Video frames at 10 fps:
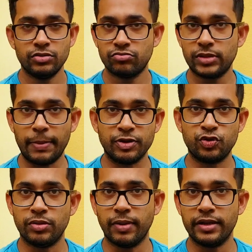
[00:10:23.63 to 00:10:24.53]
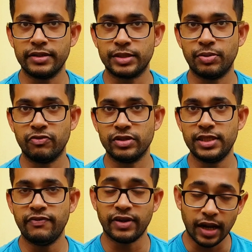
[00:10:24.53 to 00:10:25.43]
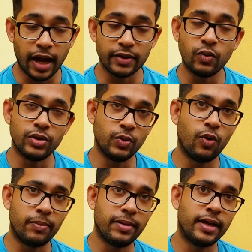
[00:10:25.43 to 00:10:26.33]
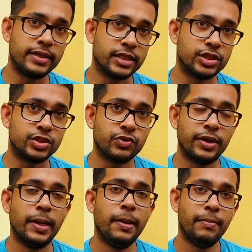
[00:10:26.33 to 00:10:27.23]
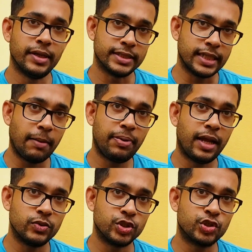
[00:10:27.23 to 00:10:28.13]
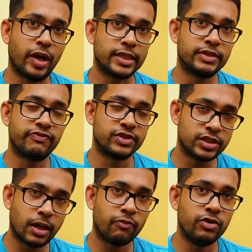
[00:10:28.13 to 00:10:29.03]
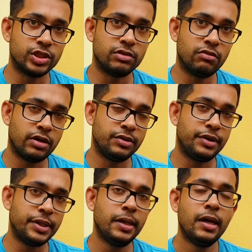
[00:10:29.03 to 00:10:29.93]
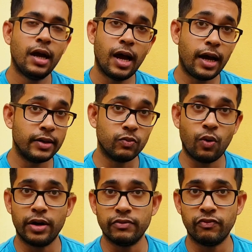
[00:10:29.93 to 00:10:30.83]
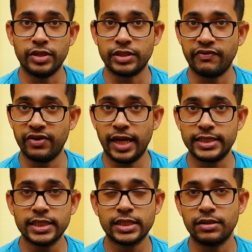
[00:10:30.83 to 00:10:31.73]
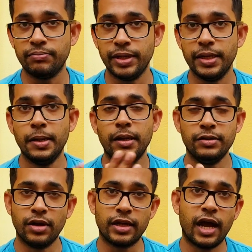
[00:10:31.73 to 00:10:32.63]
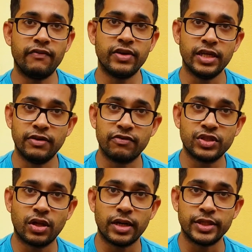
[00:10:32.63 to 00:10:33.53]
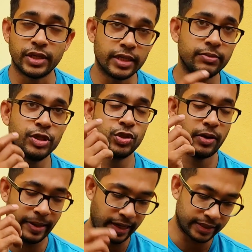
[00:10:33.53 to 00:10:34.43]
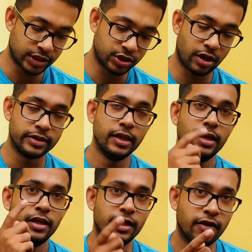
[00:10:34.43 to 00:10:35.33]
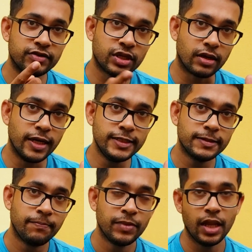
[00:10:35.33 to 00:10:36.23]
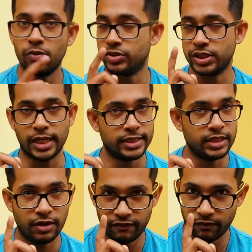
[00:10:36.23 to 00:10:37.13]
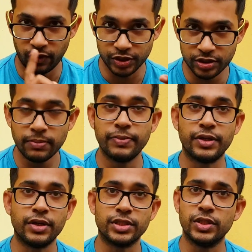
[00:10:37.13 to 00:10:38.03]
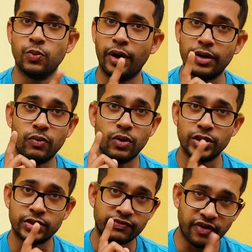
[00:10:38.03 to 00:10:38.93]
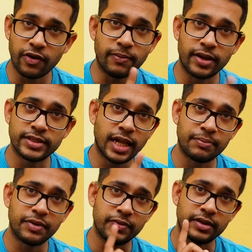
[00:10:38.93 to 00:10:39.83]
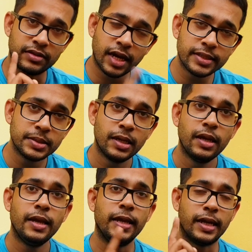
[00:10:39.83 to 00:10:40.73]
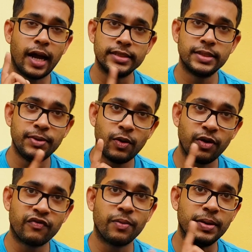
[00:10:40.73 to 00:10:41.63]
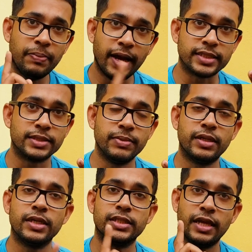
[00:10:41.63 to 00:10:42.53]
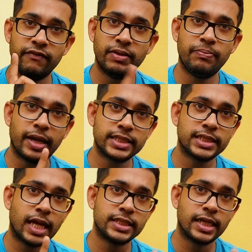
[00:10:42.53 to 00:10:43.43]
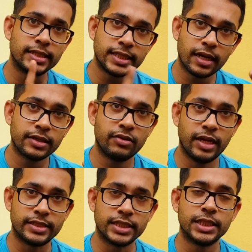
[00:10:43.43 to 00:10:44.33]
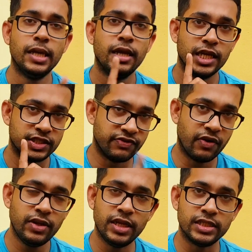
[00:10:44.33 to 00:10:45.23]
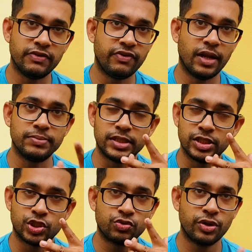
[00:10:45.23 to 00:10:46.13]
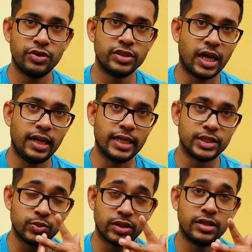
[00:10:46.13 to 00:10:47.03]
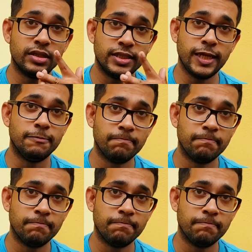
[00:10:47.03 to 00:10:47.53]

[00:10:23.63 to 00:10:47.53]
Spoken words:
type of treatment it's been receiving, and only one plant gets destroyed because that plant was stressed for some reason or another. And one reason for lettuce could be not having enough sunlight. So I had to make sure that my lettuce got enough sunlight. It was getting enough moisture because the weather was very much helping with that. It had to be away from the pests, because if the pests start to attack your lettuce, it's very easy for them to destroy your entire lettuce within a day.